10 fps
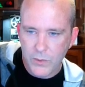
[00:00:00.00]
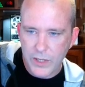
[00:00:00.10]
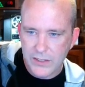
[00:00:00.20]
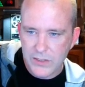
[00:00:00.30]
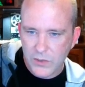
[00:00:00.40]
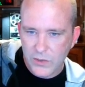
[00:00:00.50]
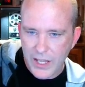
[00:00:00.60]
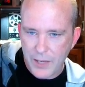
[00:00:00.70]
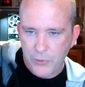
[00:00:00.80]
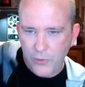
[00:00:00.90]
sort of
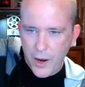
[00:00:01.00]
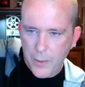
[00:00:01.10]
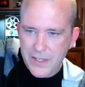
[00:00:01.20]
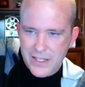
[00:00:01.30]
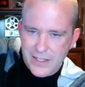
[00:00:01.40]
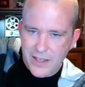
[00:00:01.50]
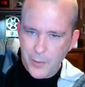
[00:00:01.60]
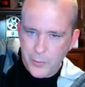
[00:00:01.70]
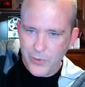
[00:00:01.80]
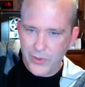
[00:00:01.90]
like prop this
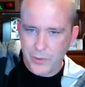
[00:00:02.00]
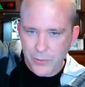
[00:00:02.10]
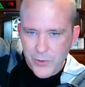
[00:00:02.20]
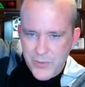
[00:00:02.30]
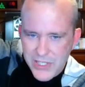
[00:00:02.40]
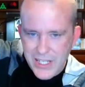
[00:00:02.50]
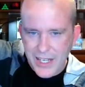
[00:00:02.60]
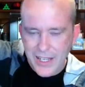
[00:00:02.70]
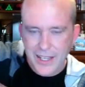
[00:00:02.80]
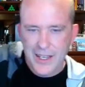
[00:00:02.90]
up with a
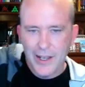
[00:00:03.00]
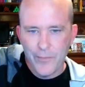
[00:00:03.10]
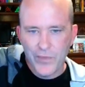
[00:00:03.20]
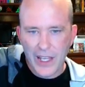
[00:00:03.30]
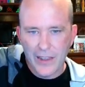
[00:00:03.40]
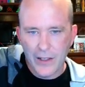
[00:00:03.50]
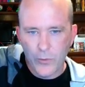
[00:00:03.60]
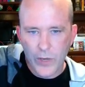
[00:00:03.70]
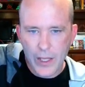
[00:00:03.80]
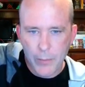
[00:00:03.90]
broomstick, and then
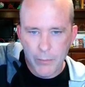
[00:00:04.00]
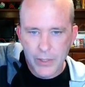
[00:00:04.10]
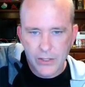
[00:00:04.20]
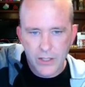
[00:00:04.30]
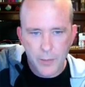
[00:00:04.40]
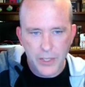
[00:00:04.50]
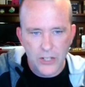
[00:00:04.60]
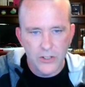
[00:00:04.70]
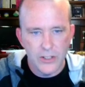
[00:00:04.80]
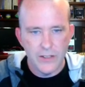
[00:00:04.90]
we build up a
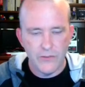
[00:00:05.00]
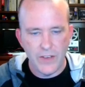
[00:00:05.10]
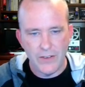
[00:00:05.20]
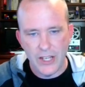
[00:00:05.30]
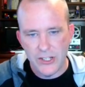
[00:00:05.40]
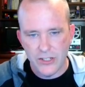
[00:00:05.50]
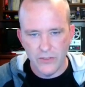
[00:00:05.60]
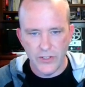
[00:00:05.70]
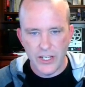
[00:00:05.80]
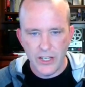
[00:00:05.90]
good foundation
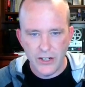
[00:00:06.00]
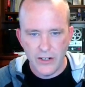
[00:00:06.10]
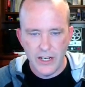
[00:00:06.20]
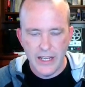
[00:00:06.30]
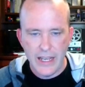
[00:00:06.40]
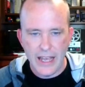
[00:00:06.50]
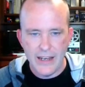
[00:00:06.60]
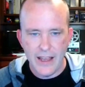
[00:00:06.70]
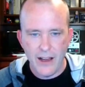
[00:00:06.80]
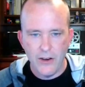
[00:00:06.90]
over here.
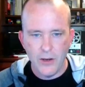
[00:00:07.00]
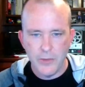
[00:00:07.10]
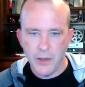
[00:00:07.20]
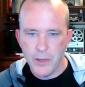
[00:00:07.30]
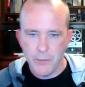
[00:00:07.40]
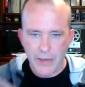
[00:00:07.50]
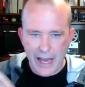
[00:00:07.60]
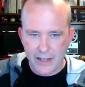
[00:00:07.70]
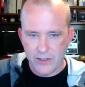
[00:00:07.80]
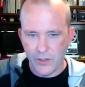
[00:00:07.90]
And now I'm coming
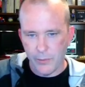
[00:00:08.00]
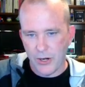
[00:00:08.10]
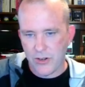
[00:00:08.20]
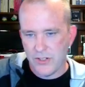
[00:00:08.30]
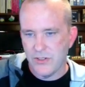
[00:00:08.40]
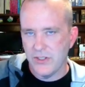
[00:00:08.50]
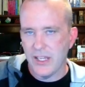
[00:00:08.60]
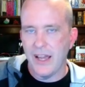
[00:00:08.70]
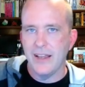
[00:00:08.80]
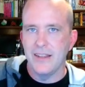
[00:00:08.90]
back to the parser
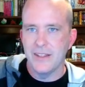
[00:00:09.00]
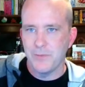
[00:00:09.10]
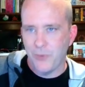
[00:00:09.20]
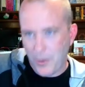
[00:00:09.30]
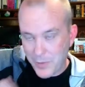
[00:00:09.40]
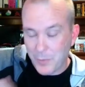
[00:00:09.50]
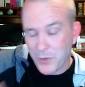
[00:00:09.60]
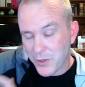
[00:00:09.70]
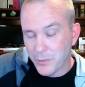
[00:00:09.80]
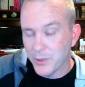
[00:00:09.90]
side that's propped up
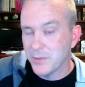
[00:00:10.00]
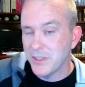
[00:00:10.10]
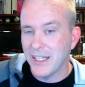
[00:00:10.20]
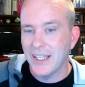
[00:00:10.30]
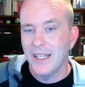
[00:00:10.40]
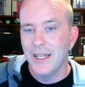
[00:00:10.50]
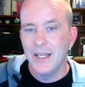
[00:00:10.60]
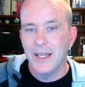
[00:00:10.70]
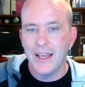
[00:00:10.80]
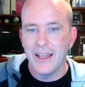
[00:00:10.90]
with the broomstick
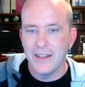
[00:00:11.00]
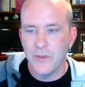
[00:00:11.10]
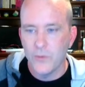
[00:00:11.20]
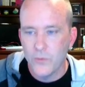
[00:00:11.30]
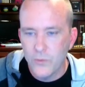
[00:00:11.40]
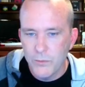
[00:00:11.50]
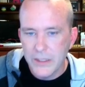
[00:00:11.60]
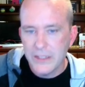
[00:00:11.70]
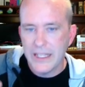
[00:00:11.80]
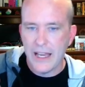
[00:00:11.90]
and
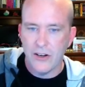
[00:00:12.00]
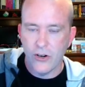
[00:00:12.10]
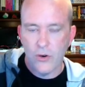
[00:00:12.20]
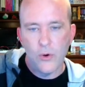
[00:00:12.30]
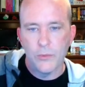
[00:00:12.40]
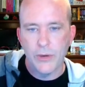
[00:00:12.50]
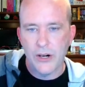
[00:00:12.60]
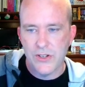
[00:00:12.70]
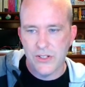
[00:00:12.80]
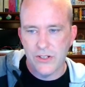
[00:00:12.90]
building out our own
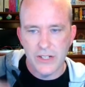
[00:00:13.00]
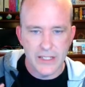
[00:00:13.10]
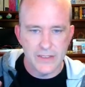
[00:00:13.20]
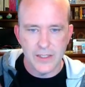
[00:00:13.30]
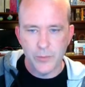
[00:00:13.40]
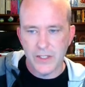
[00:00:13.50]
parser in C++.